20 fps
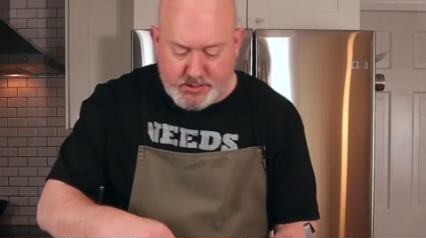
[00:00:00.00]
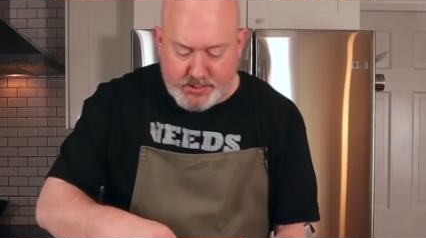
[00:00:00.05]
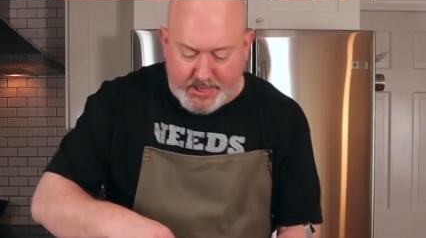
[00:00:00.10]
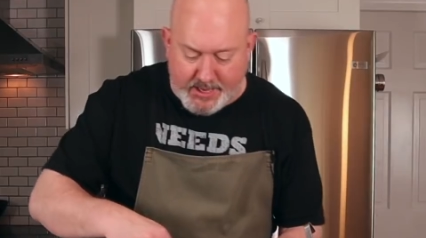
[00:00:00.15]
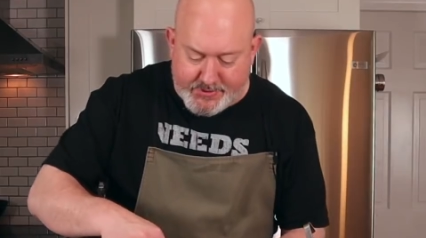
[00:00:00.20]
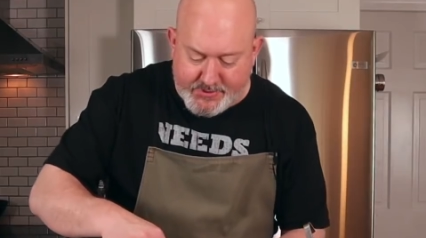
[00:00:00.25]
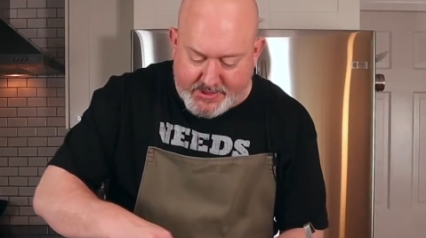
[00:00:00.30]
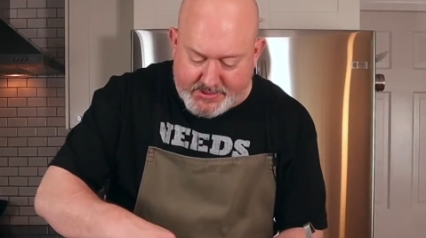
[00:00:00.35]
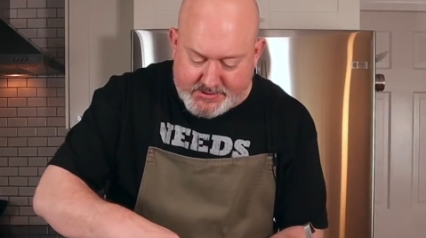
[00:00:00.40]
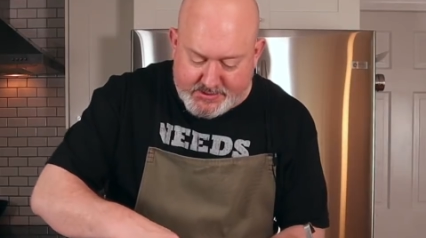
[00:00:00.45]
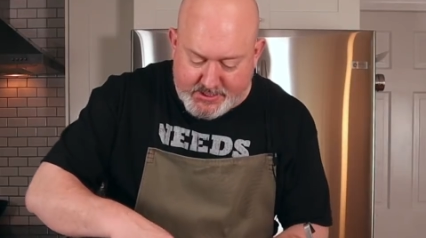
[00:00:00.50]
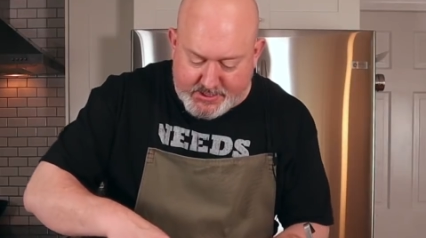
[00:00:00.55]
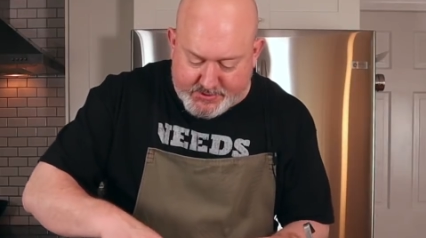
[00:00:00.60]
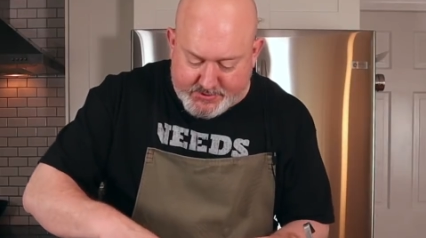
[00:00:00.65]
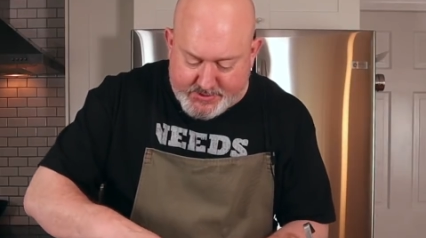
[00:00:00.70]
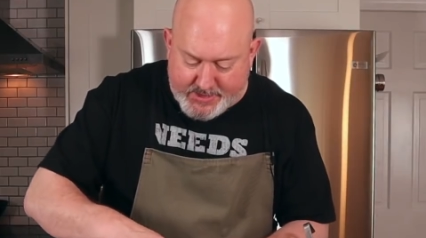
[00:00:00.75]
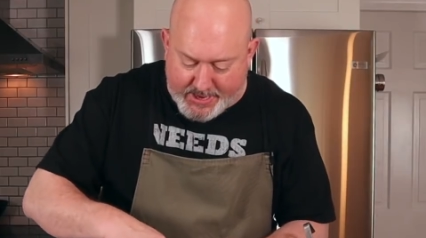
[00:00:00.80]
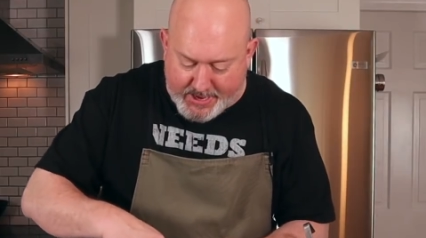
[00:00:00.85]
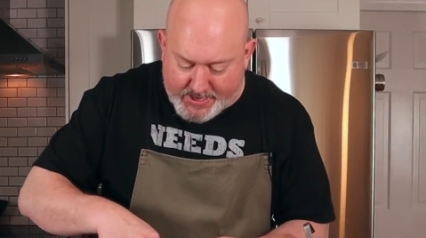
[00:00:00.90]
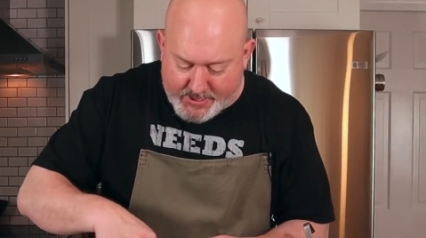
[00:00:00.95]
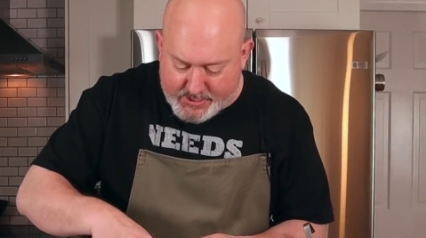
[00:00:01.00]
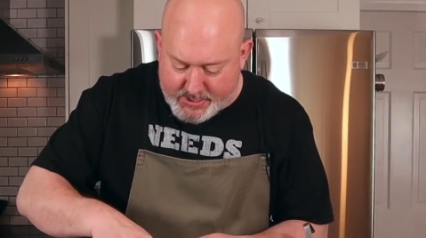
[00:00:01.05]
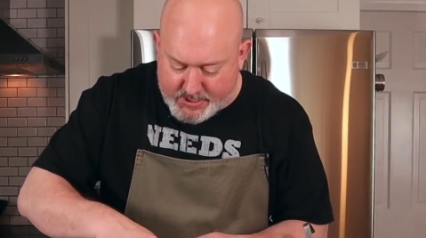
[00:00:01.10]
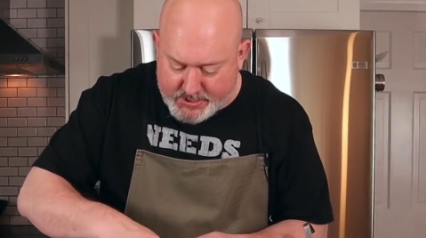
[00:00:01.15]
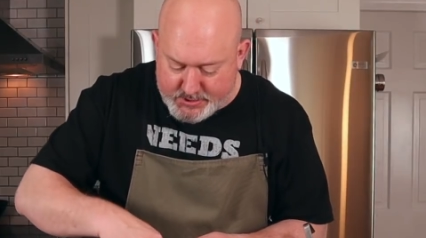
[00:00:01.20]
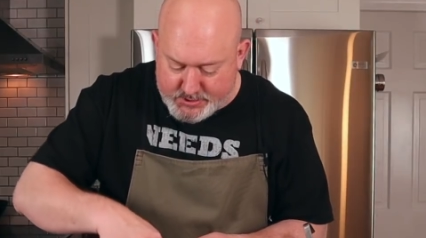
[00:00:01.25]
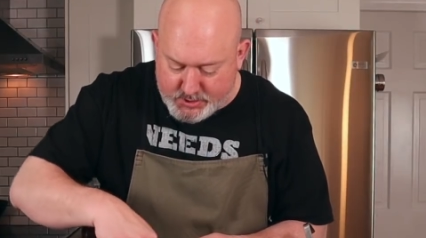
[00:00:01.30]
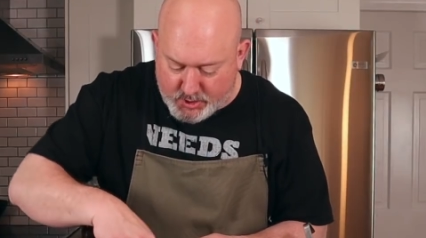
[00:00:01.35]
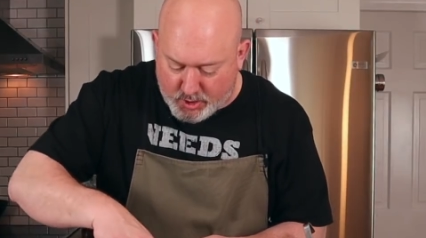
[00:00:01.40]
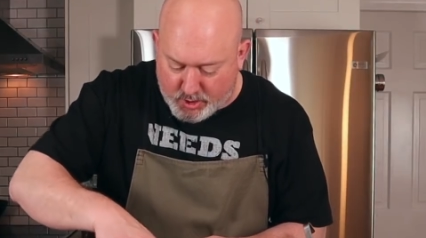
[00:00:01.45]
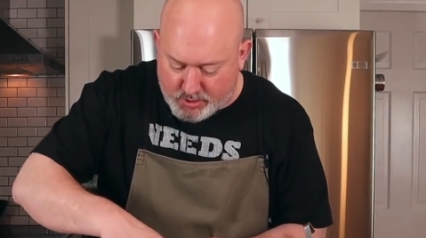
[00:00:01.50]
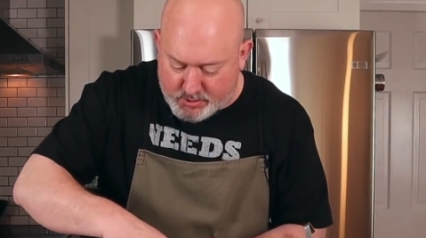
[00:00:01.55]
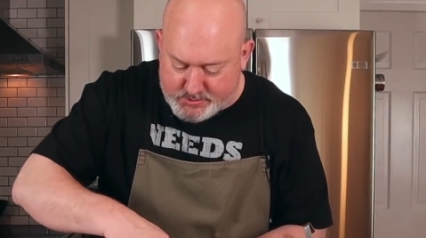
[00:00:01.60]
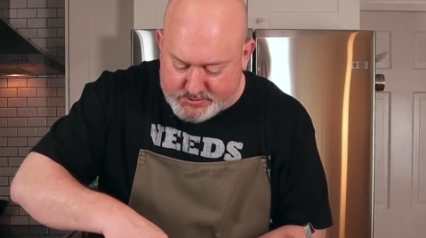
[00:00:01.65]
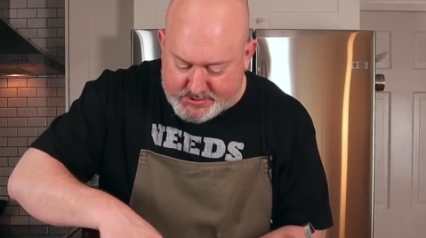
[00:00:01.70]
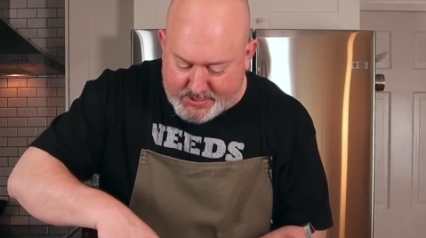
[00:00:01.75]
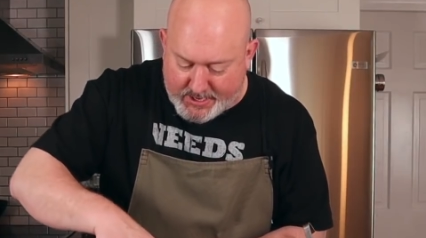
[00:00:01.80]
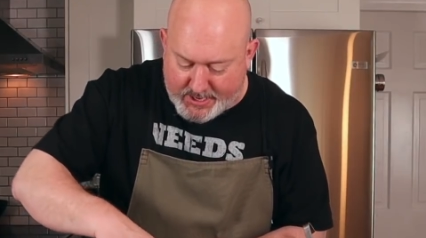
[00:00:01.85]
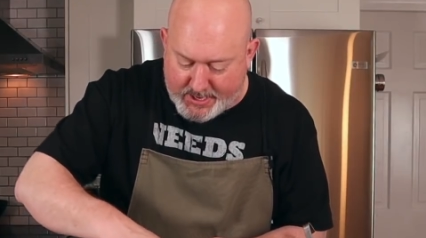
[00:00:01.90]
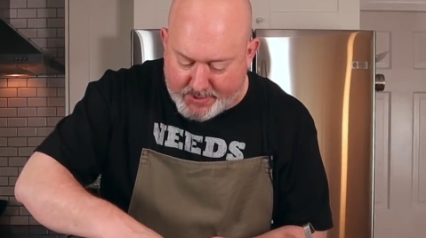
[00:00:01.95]
And that's it. That is our
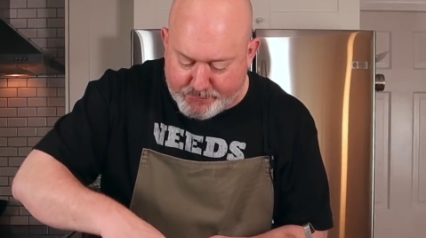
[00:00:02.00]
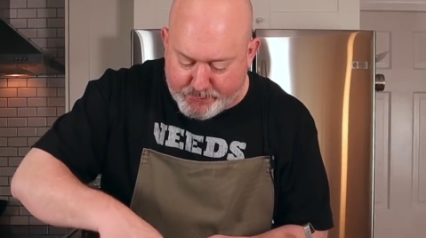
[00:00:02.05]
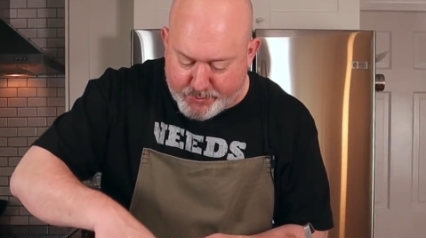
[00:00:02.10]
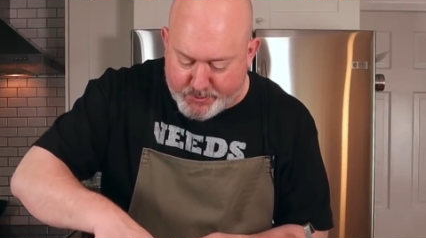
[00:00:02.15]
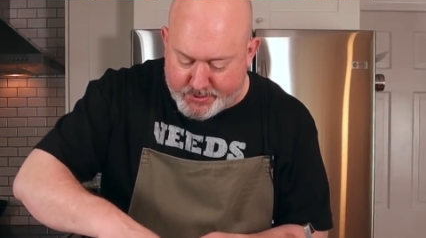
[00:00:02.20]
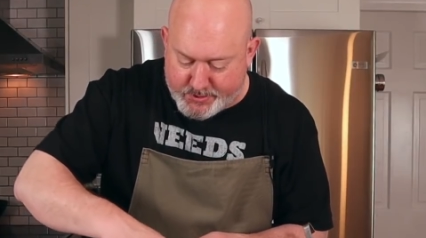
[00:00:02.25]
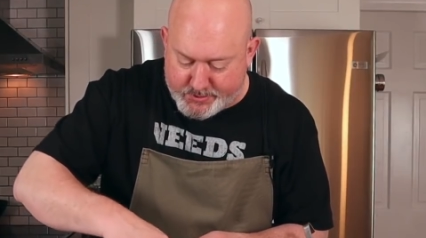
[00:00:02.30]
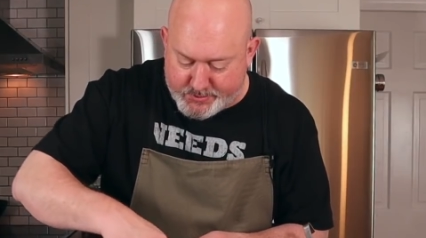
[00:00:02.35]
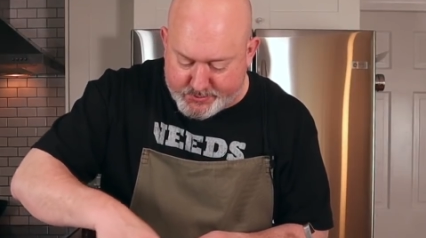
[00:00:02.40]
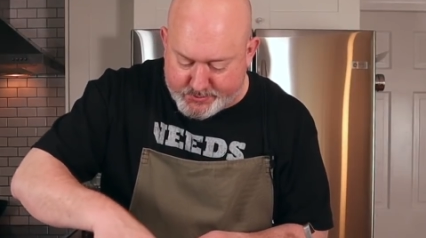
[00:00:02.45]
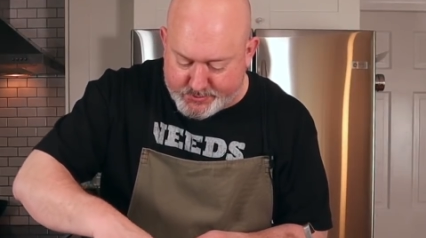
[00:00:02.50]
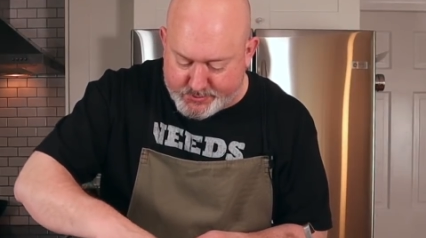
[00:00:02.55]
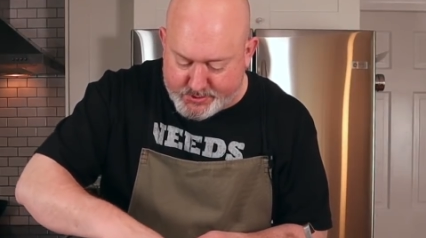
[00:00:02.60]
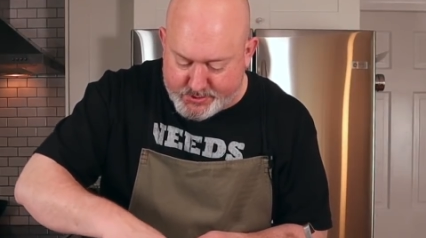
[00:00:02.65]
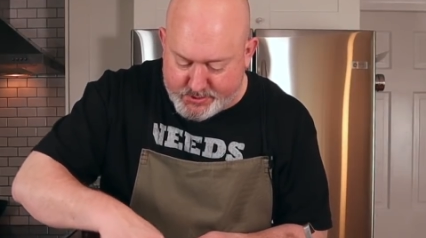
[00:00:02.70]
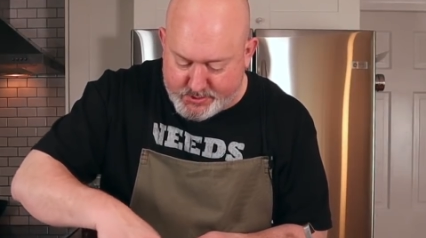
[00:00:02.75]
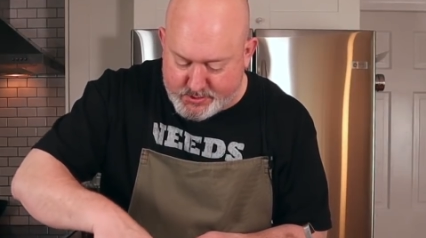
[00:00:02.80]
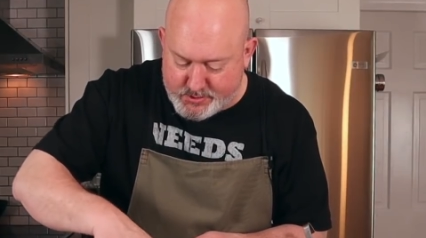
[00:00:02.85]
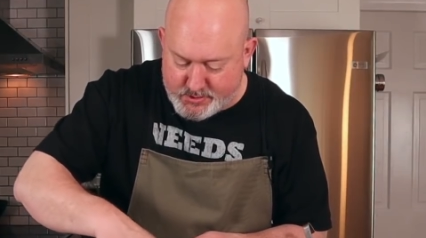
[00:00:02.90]
tamarind.